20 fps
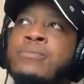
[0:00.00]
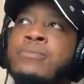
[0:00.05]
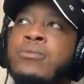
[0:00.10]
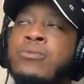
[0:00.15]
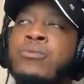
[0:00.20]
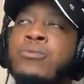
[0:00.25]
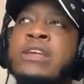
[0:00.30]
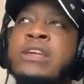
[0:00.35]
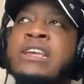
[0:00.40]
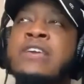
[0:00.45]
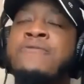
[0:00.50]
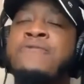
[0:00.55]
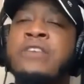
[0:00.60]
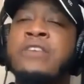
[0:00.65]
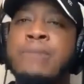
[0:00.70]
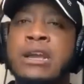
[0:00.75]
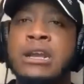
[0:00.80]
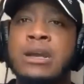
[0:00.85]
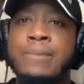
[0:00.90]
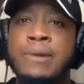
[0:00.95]
when I get
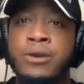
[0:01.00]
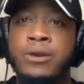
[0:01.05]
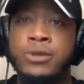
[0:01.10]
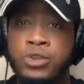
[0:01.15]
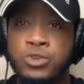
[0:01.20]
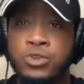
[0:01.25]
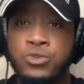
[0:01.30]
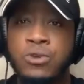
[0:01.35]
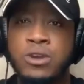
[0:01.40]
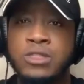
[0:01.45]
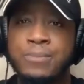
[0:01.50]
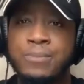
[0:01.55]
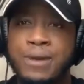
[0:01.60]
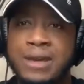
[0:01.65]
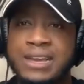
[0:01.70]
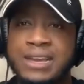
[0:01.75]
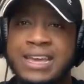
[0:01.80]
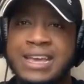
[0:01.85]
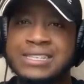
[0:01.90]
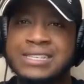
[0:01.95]
feedback about you on the
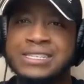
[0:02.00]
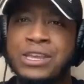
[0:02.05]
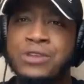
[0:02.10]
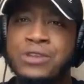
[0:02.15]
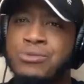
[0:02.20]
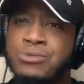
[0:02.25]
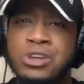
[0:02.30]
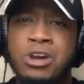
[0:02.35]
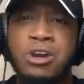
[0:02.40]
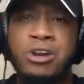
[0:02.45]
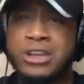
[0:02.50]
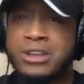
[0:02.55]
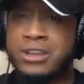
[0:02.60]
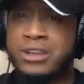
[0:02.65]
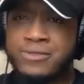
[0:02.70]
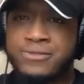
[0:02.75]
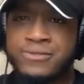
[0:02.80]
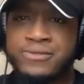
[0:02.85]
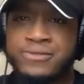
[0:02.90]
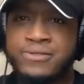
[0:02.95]
podcast, say you don't talk
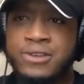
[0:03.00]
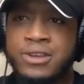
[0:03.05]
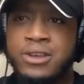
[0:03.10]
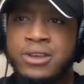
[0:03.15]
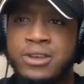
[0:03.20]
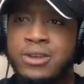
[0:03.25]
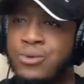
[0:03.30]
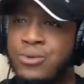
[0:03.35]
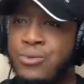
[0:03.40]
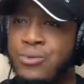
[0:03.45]
enough. Mm-hmm.